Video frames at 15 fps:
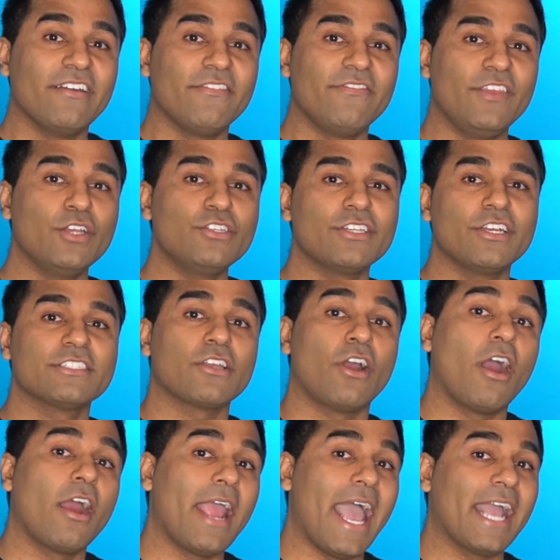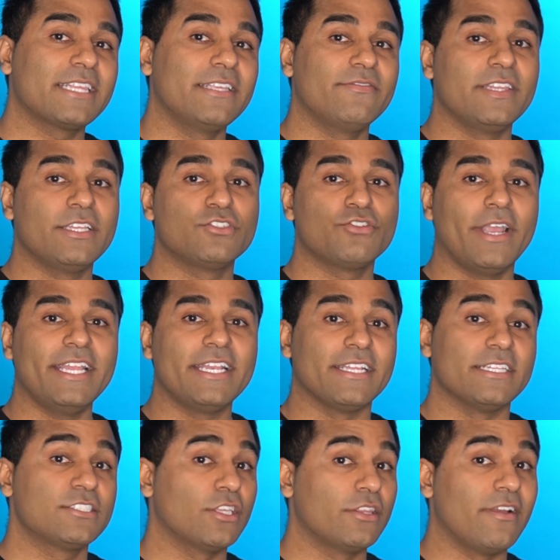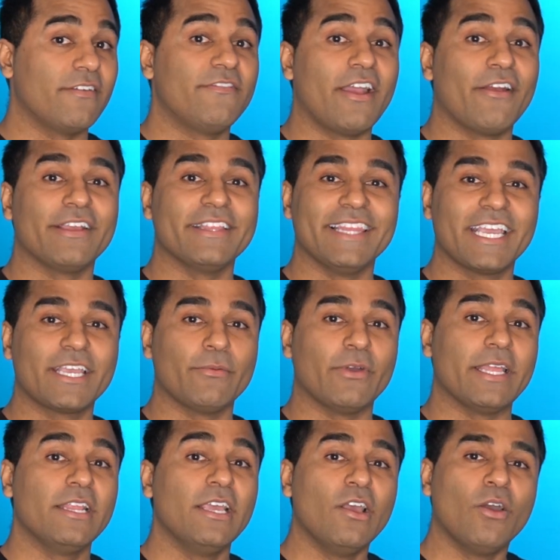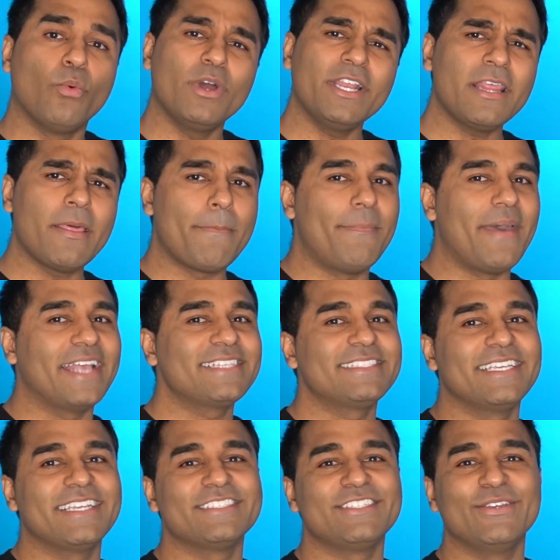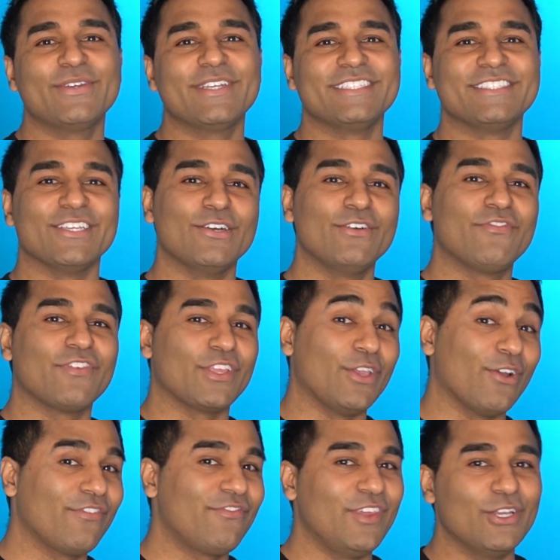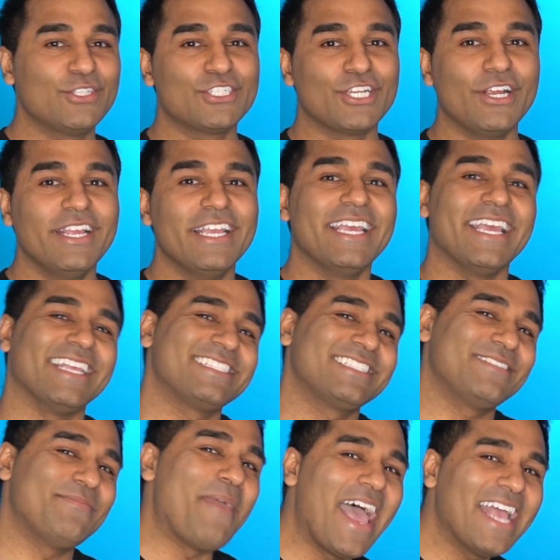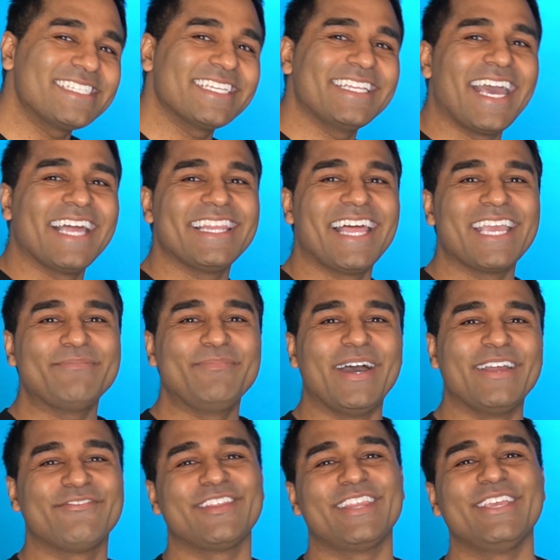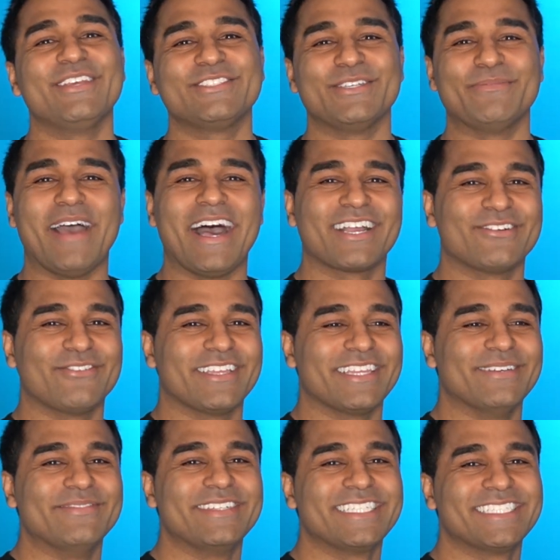Futures are actively traded, so they're very liquid. One of the best things you can do for your future is smashing that like button for the YouTube algorithm.